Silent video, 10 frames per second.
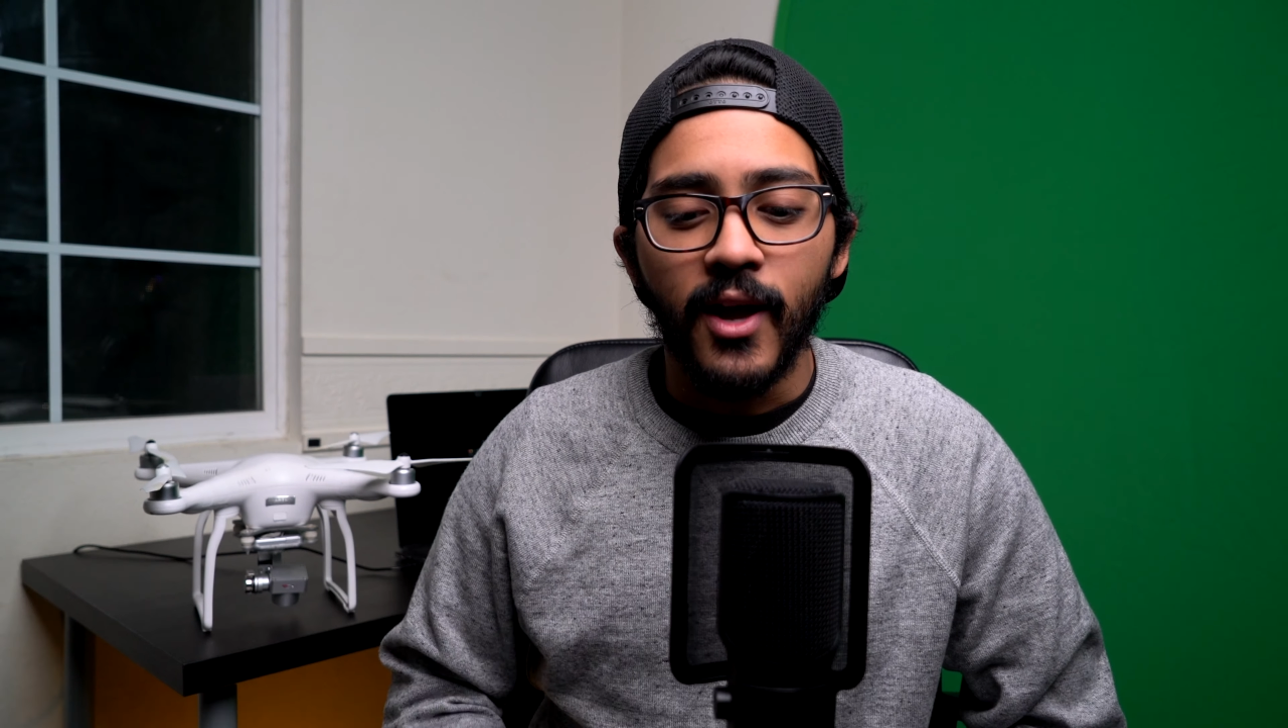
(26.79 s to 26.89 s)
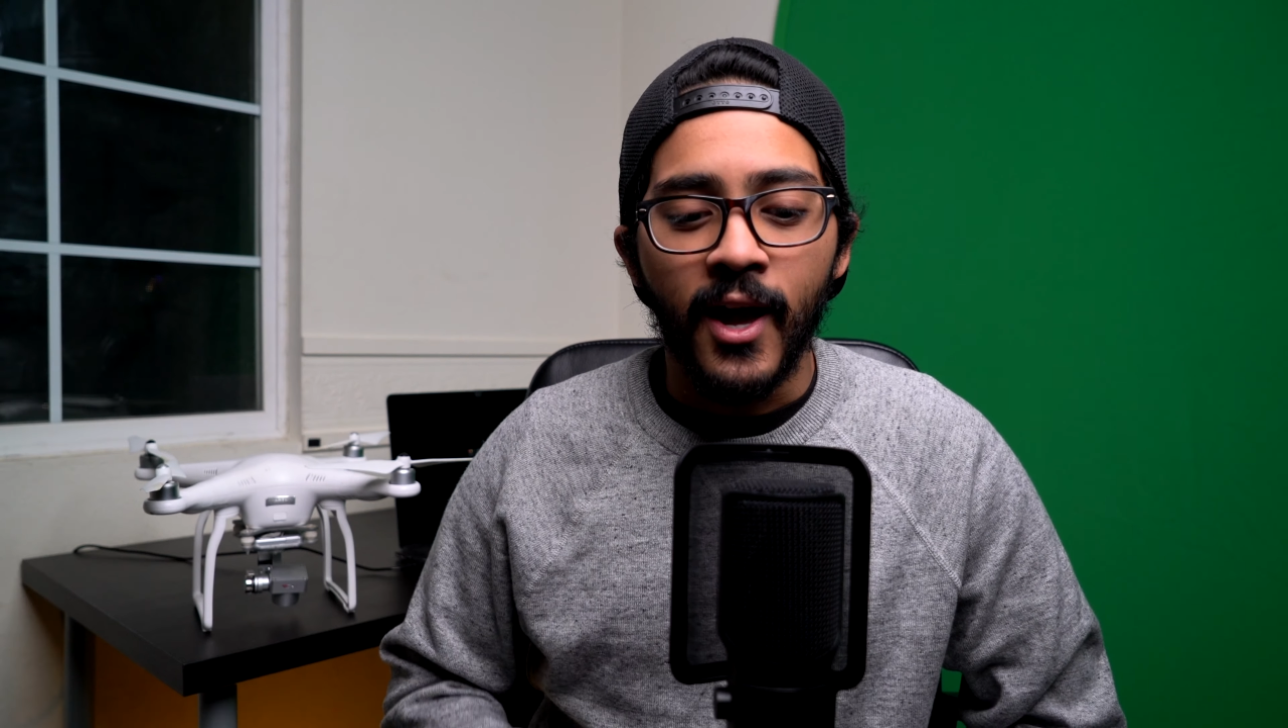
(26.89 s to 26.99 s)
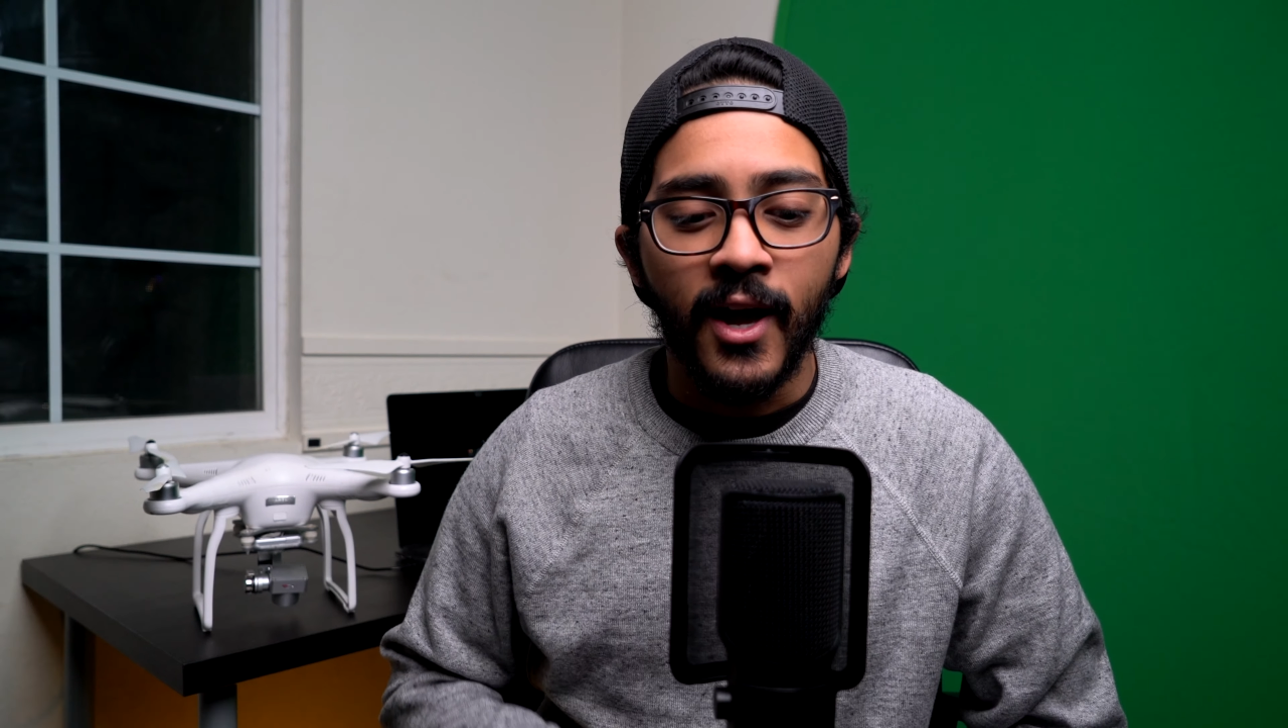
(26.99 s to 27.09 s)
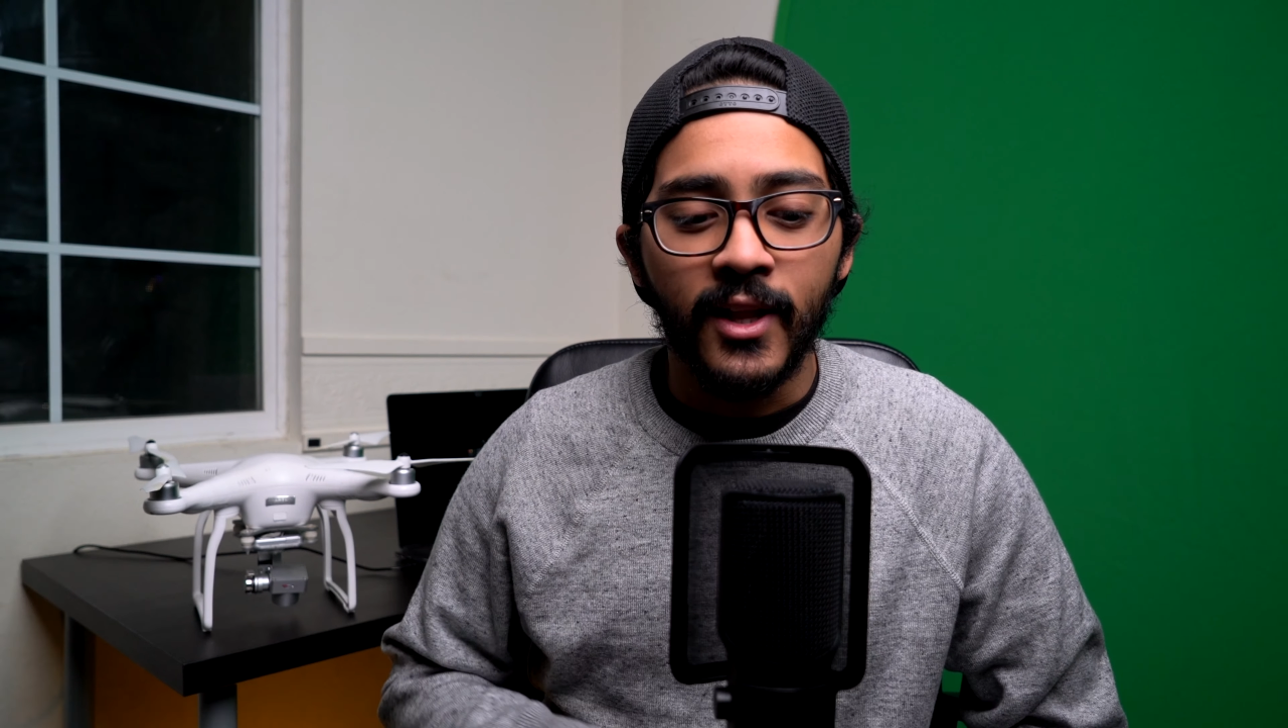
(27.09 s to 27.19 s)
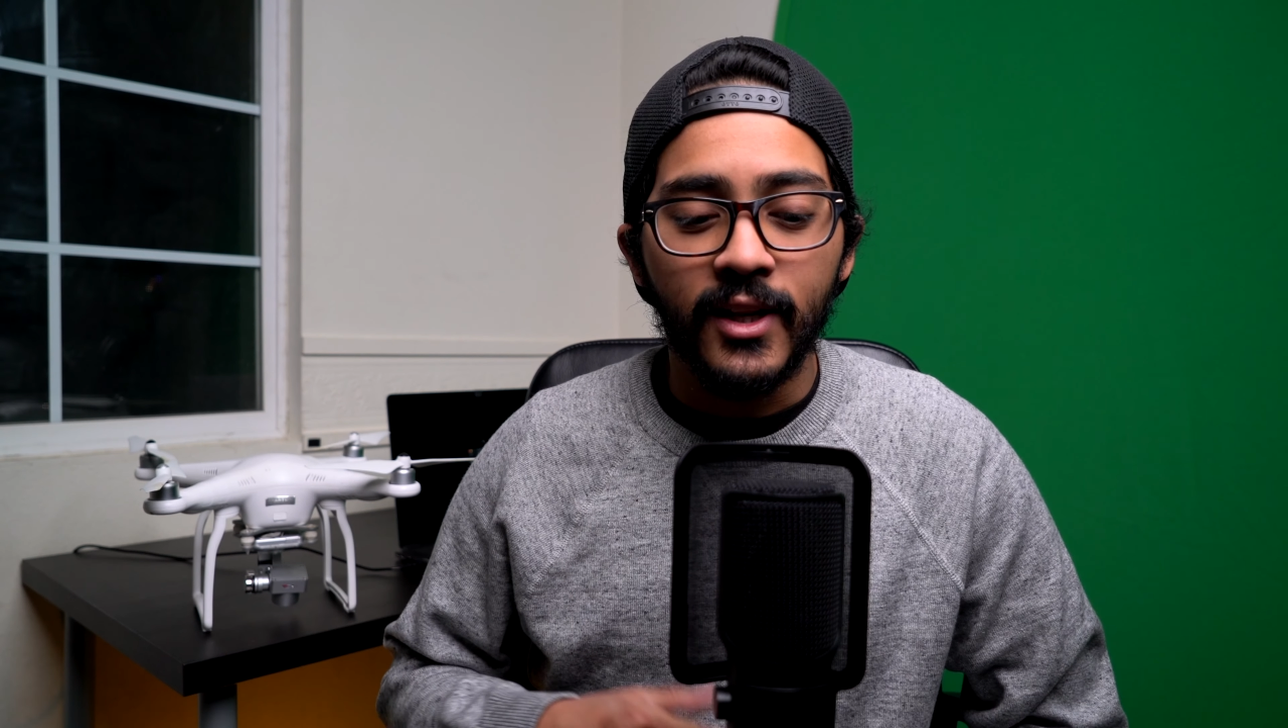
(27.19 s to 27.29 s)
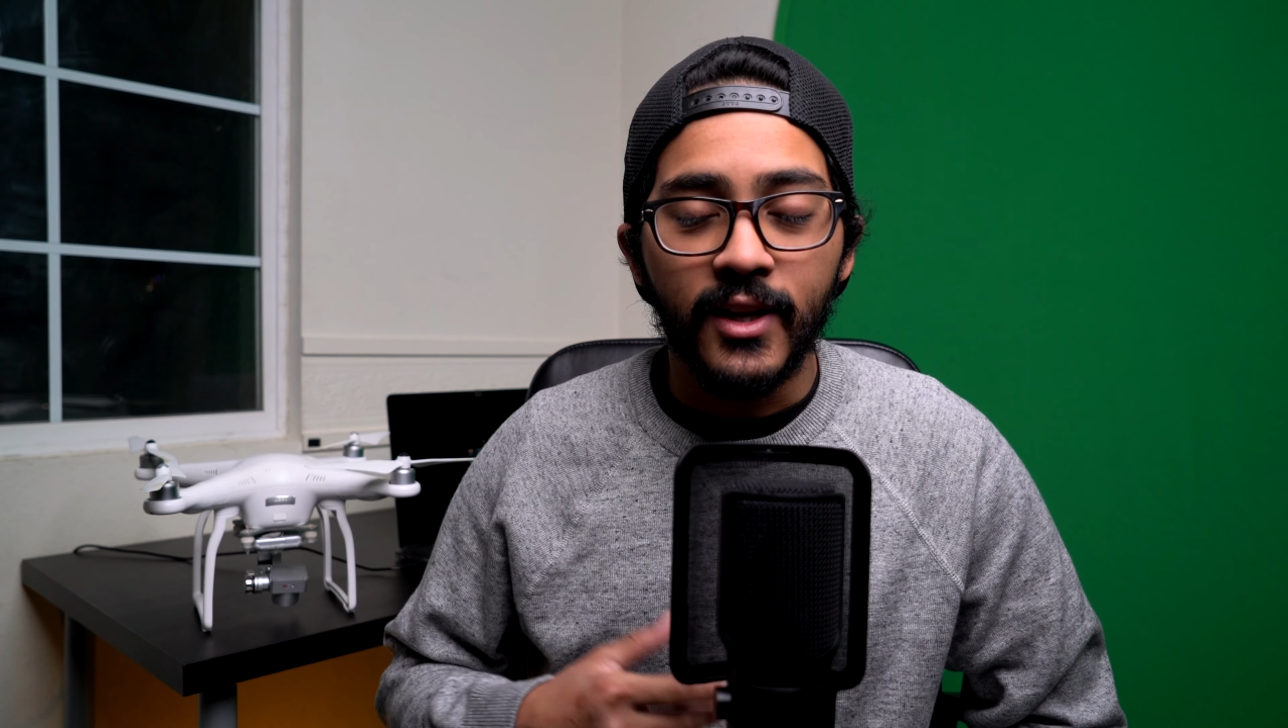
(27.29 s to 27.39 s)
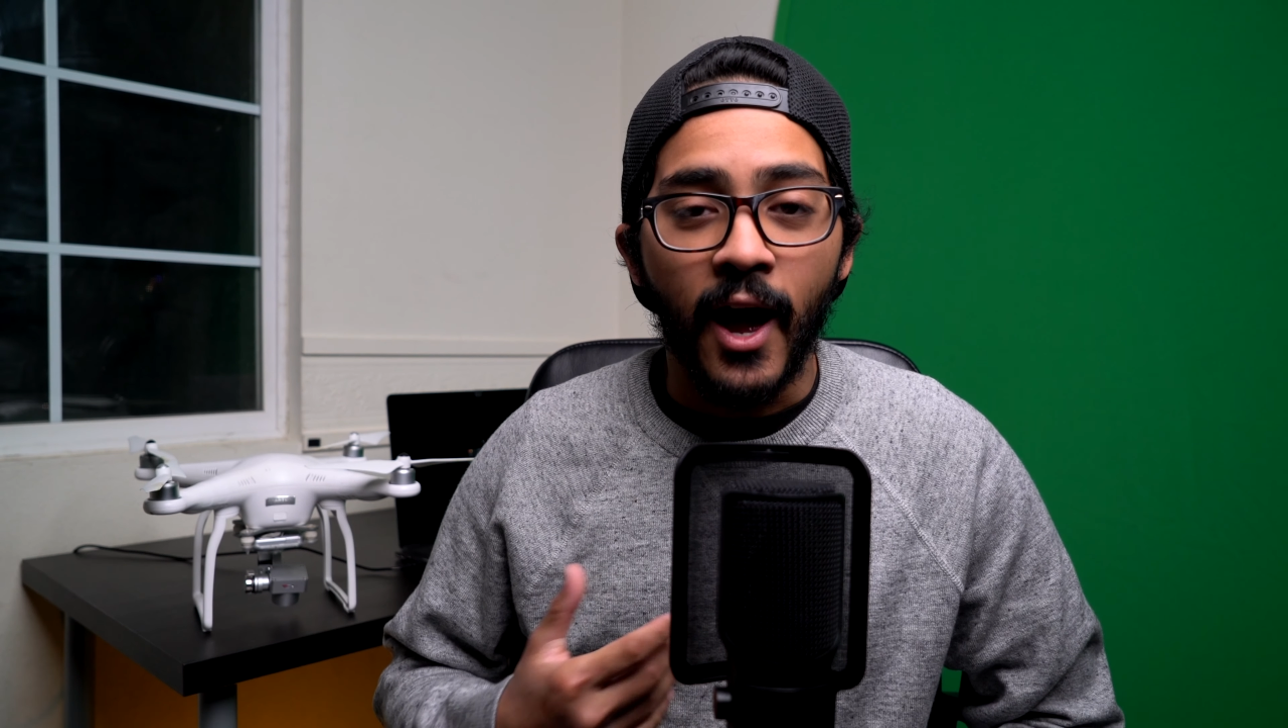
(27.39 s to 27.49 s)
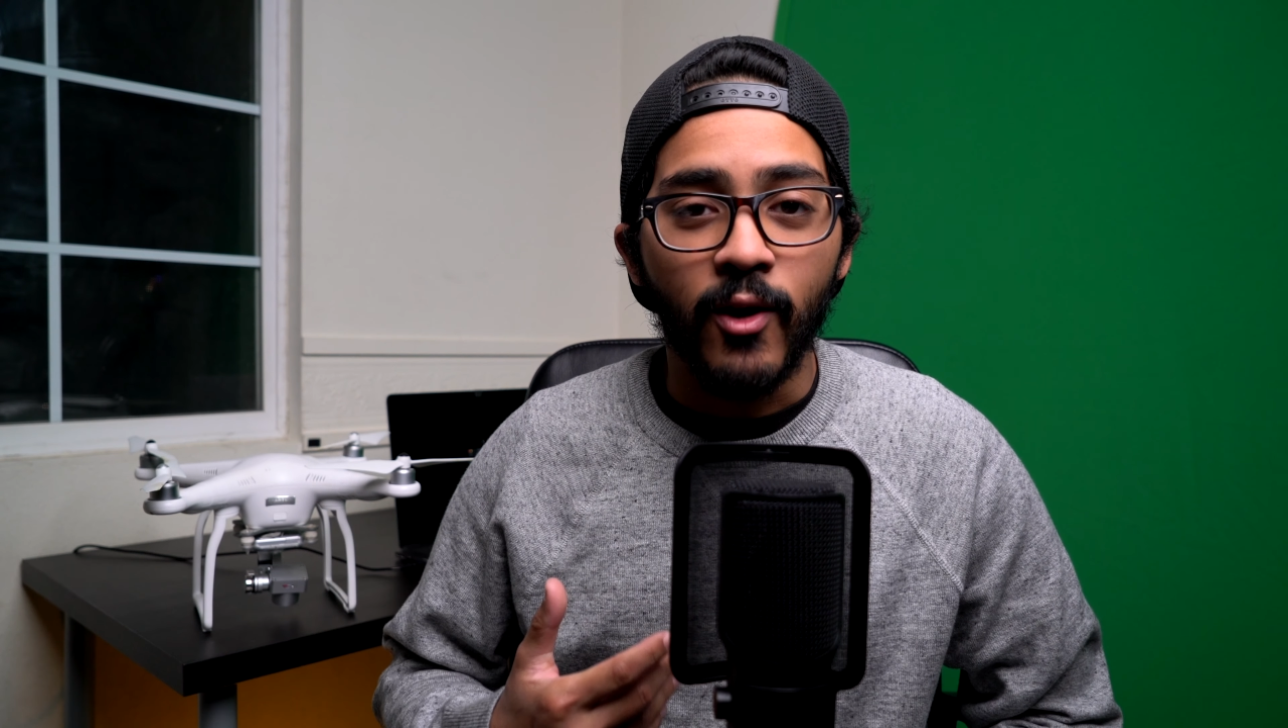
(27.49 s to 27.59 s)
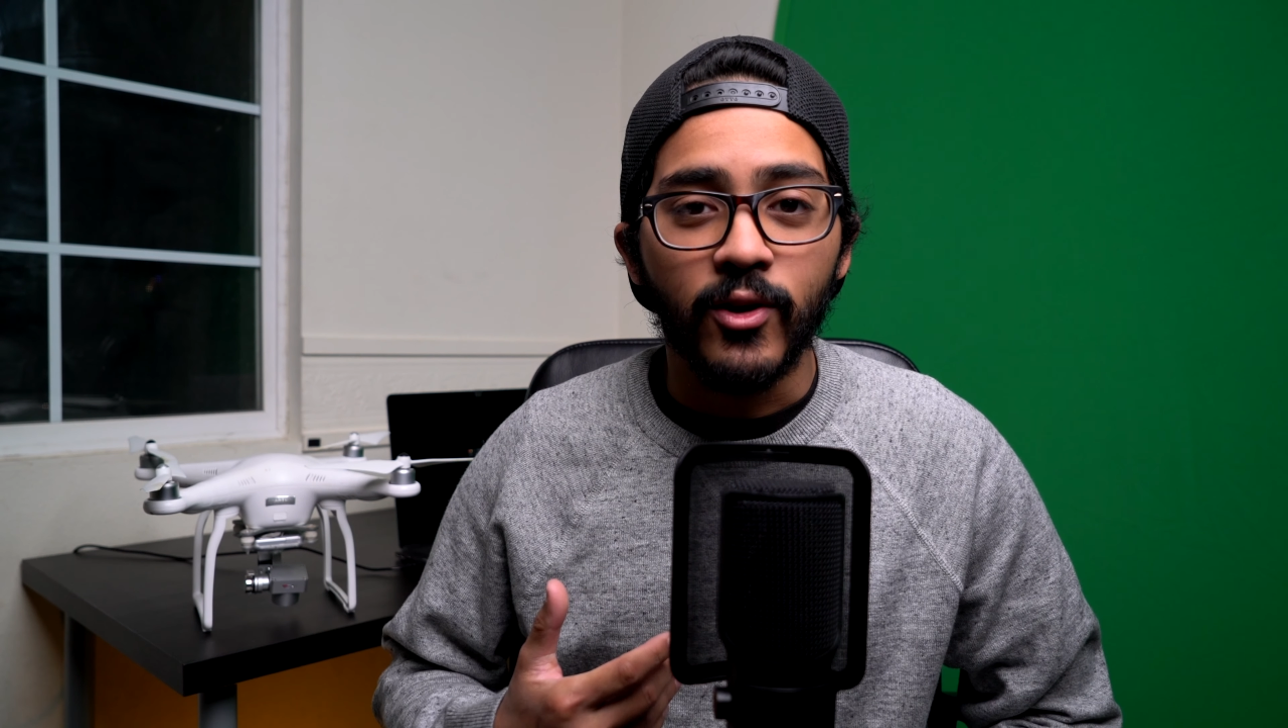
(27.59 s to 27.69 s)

And now